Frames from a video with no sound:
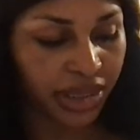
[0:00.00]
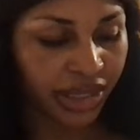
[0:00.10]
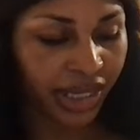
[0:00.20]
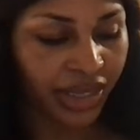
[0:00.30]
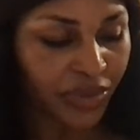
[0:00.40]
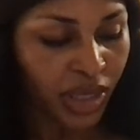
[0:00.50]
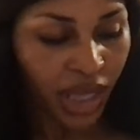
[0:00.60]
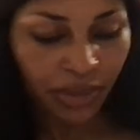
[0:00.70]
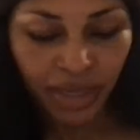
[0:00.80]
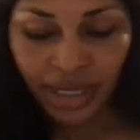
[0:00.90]
Like,
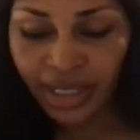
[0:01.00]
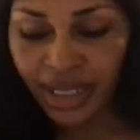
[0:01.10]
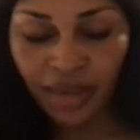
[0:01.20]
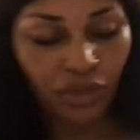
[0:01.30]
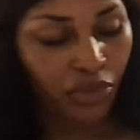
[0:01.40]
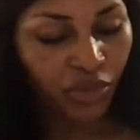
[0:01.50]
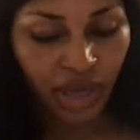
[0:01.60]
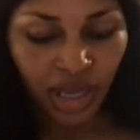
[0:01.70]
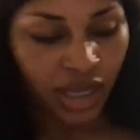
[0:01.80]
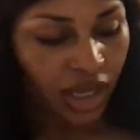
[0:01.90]
and me and him,
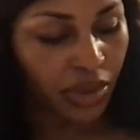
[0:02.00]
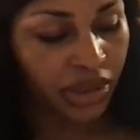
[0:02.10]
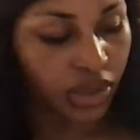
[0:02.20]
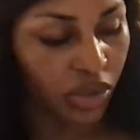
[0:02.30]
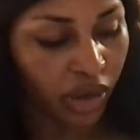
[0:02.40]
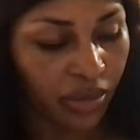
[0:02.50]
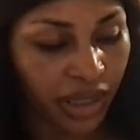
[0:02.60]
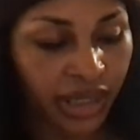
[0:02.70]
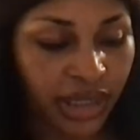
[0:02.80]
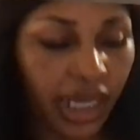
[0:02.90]
it was annoying
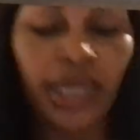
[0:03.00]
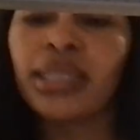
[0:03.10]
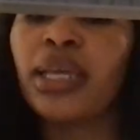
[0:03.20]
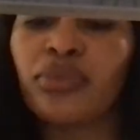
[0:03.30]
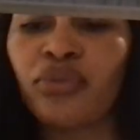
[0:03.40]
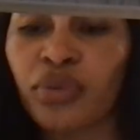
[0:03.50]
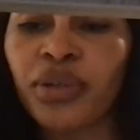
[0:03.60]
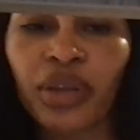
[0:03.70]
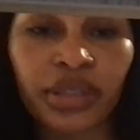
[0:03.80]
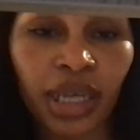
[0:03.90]
because it kind of like ruined
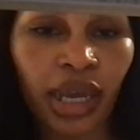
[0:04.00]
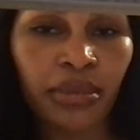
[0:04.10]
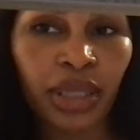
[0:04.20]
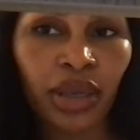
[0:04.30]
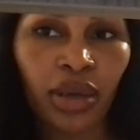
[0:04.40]
our time there.